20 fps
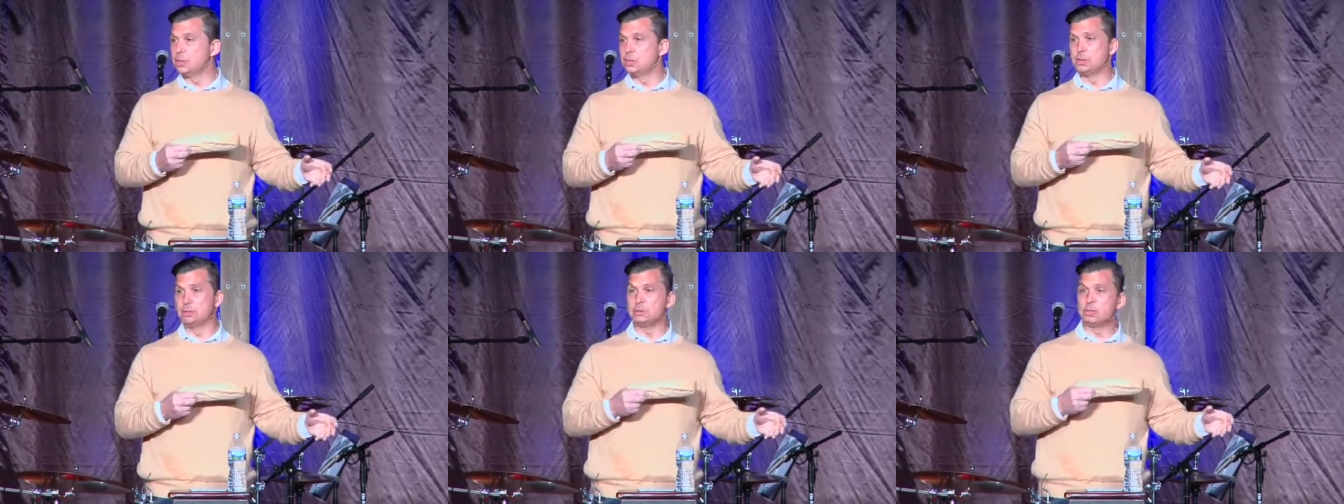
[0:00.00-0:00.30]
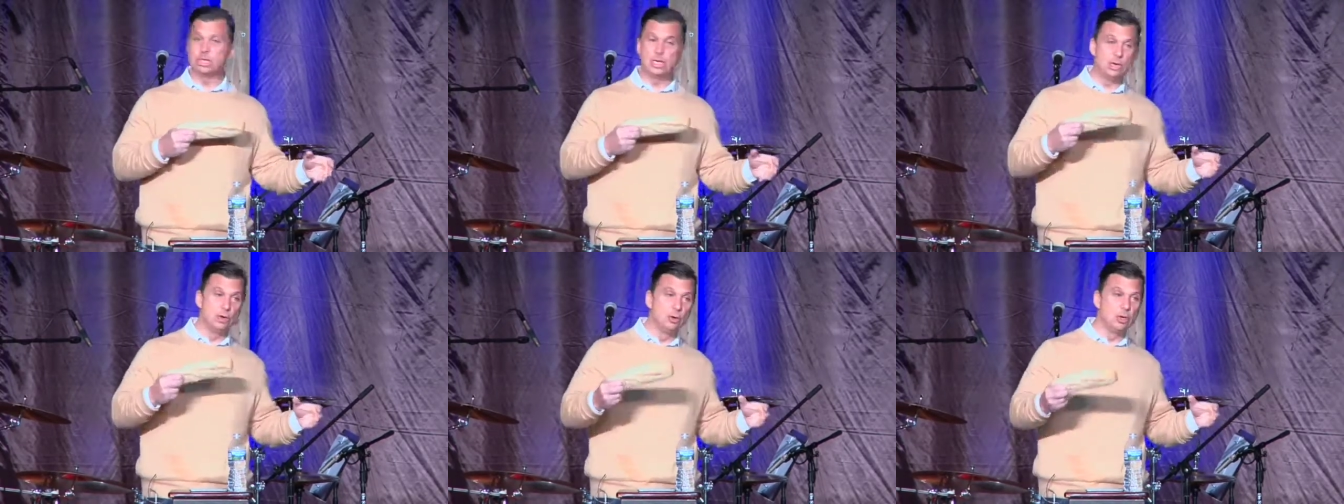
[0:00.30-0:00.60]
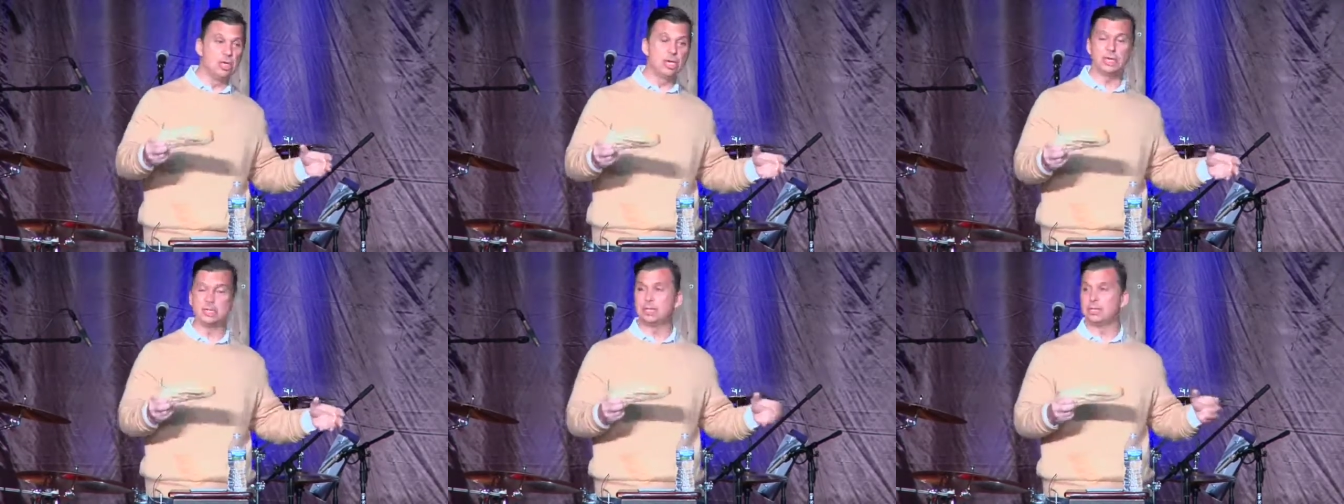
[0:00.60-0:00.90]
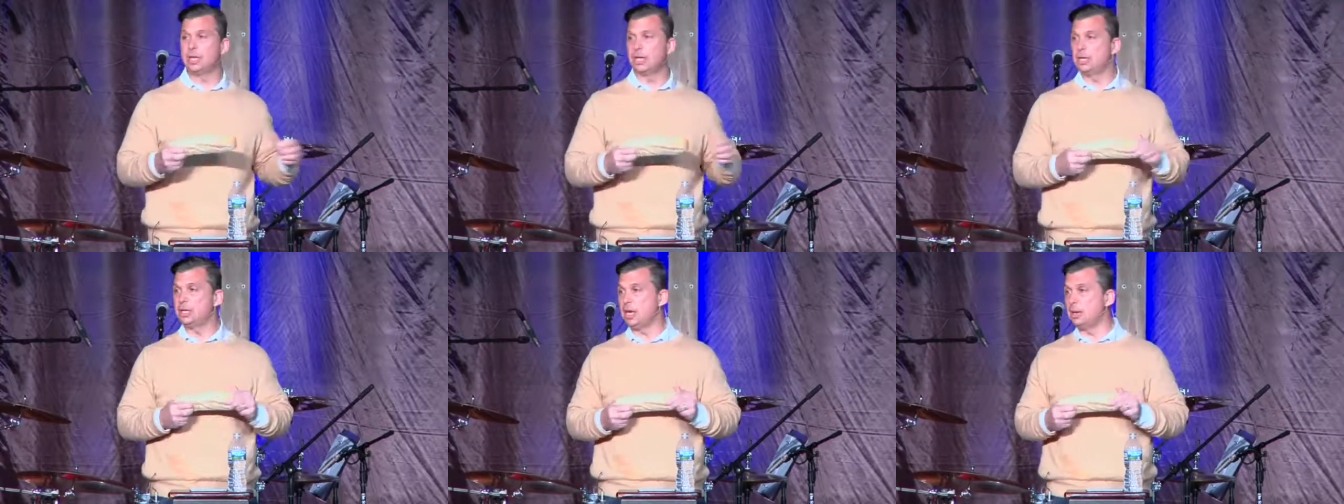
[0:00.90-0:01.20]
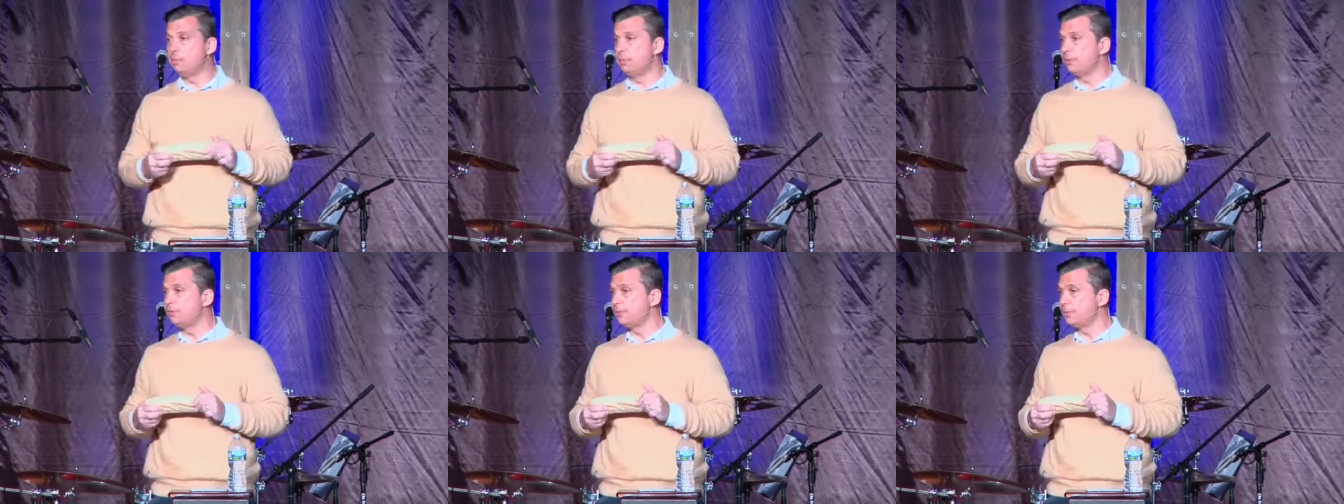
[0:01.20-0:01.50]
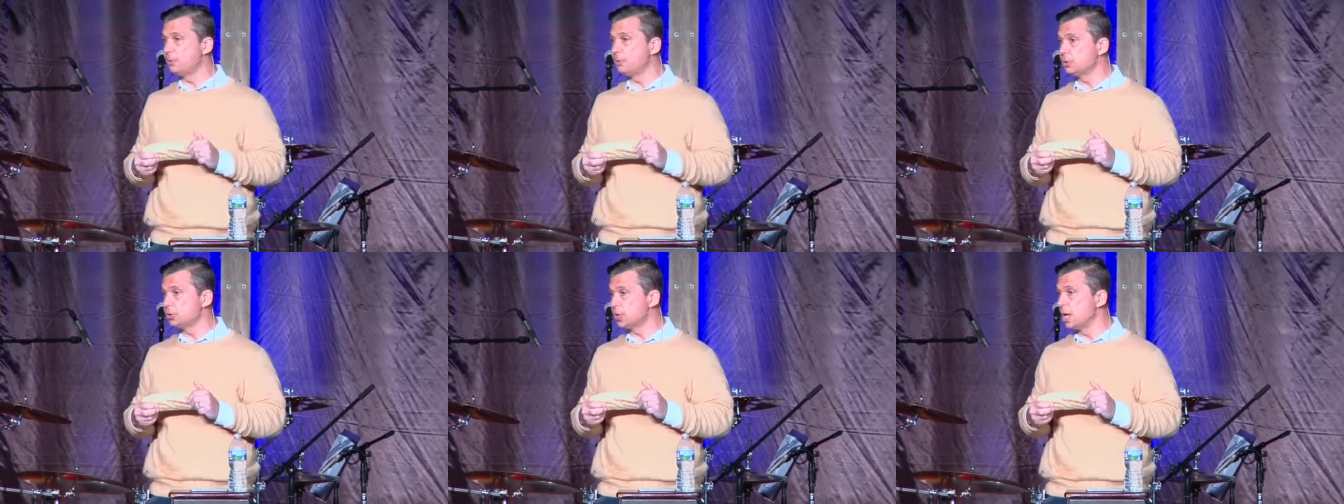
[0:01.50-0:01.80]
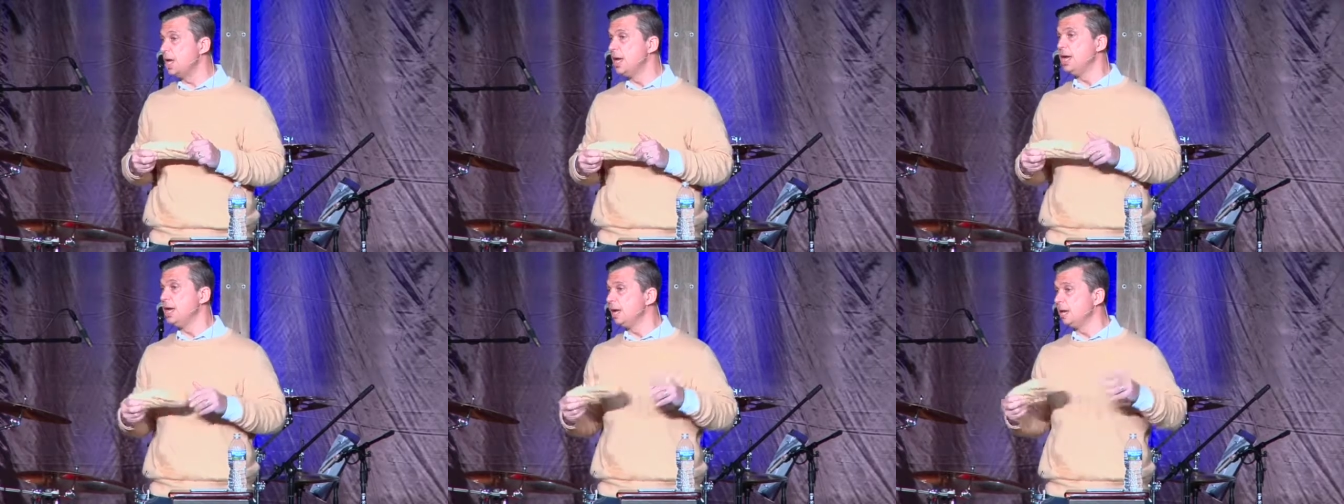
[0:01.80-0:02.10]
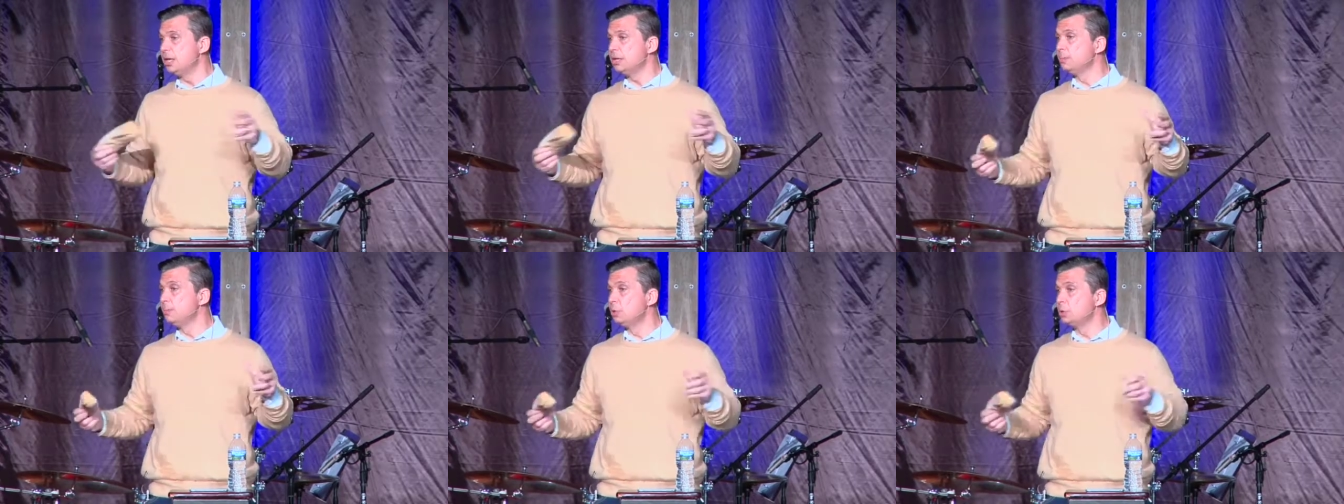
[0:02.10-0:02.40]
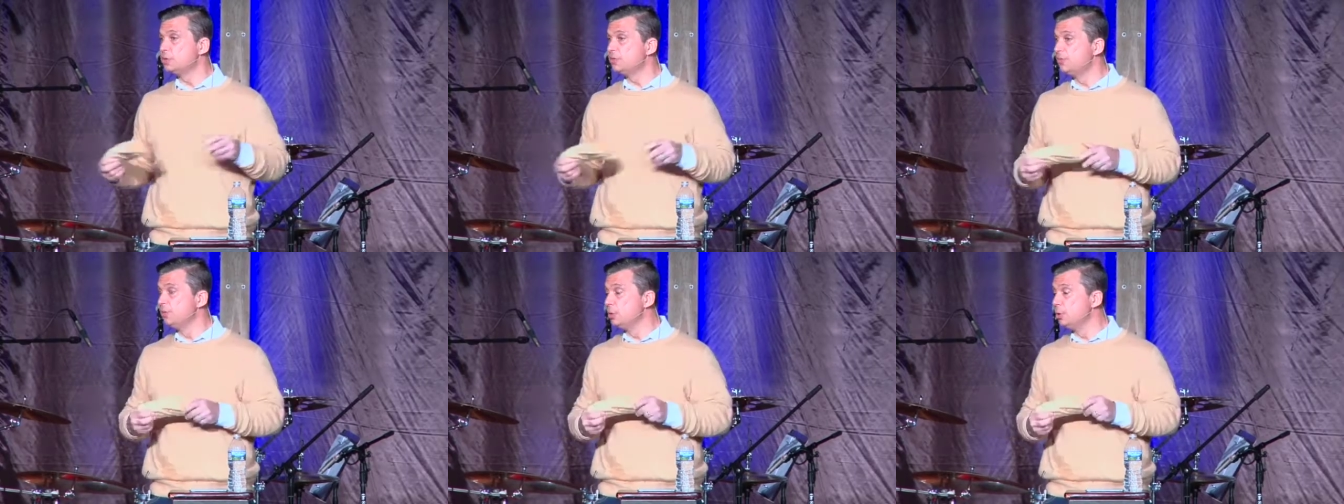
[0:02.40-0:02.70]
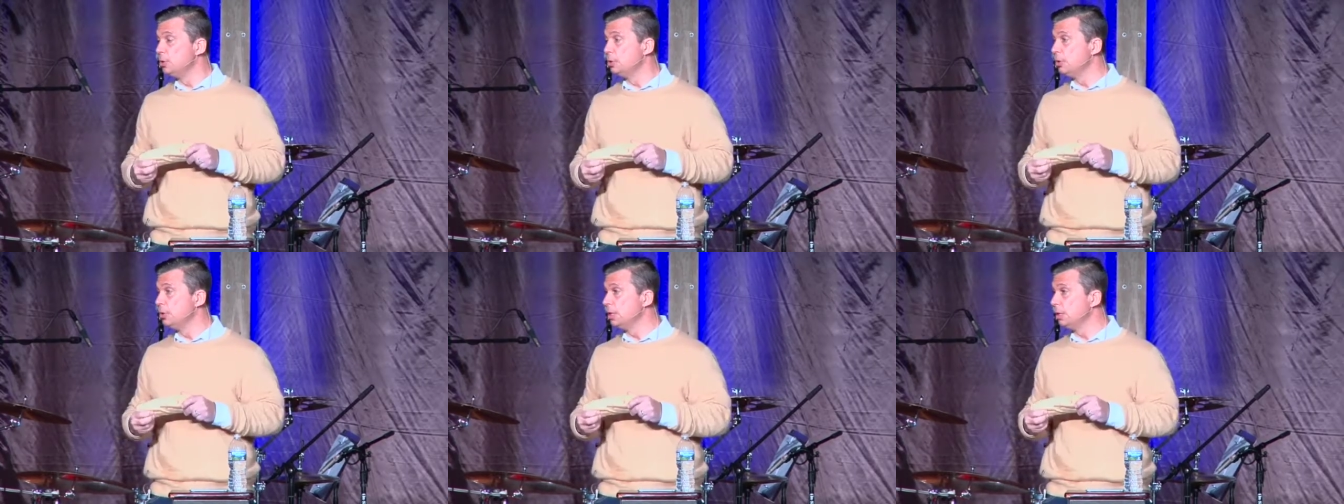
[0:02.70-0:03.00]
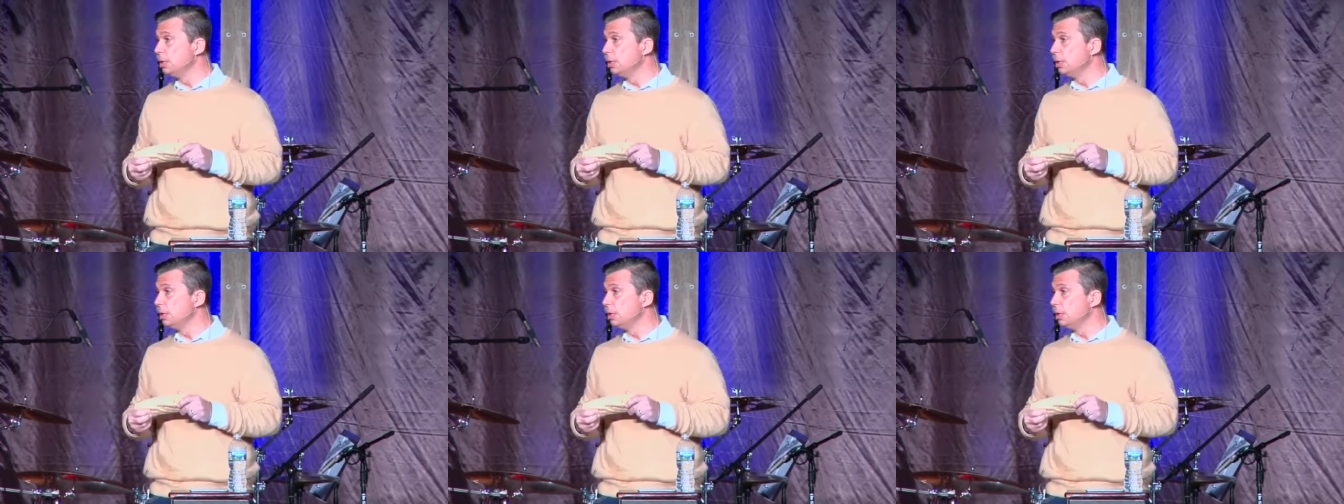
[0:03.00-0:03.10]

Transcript: or seeing who can get to the table the first and get the most food.